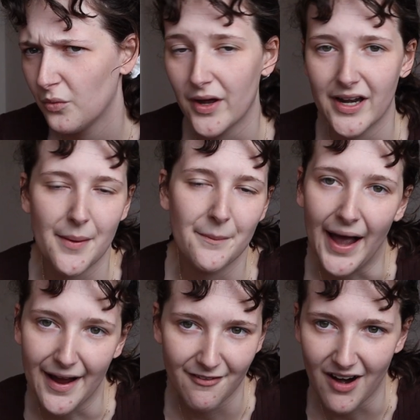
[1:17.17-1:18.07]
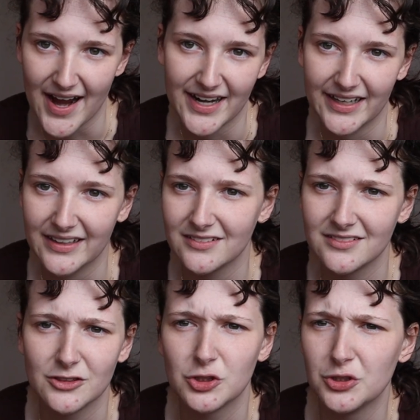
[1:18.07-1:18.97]
when I'm bike riding
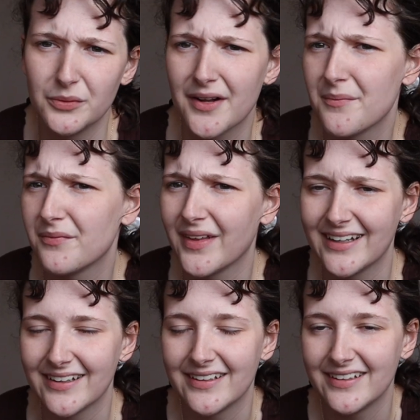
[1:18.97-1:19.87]
or when I'm like